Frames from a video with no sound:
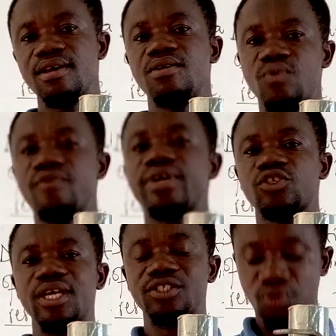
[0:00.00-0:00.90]
when
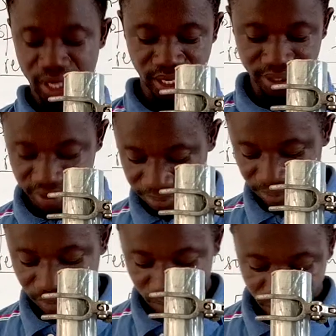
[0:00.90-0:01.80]
resonance occurs.
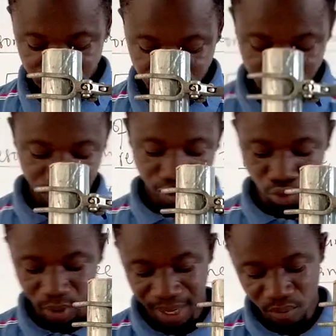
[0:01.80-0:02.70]
So
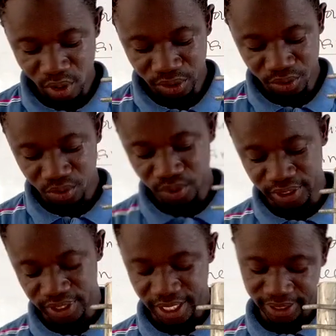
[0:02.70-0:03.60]
what I'm going to do is
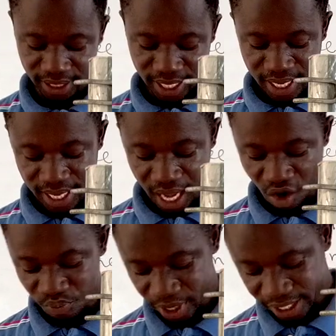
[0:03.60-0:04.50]
that
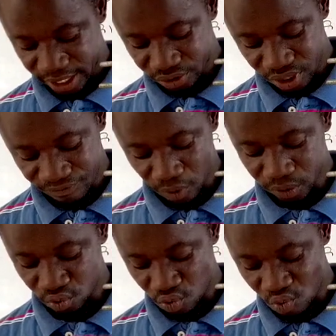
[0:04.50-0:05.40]
I'll pick the tuning forks
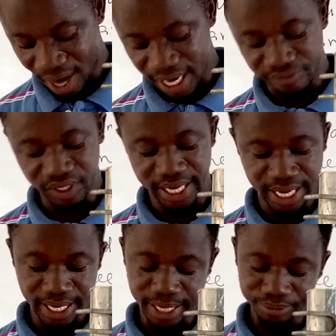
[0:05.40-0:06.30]
one after the
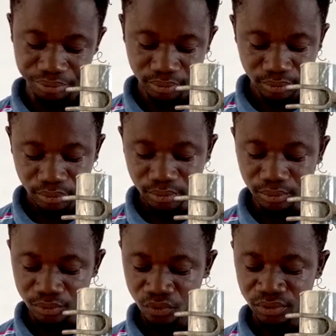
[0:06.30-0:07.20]
other.
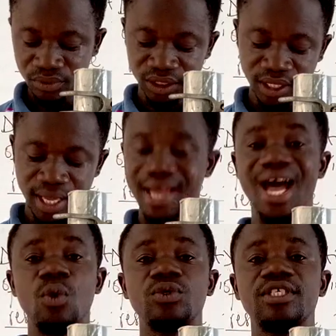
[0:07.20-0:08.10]

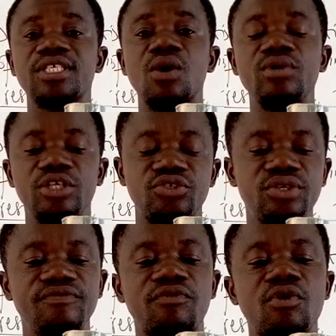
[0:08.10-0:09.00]
I'll sound the tuning
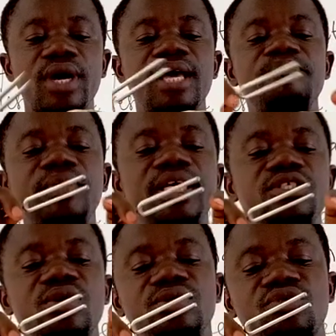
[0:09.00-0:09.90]
fork and place it
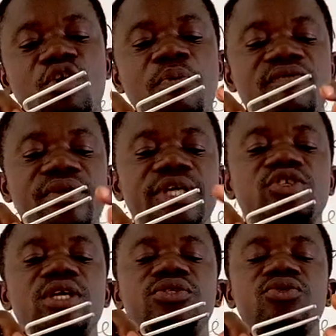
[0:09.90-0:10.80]
on top of the
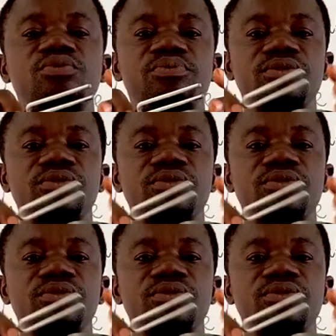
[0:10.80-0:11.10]
resonance tube,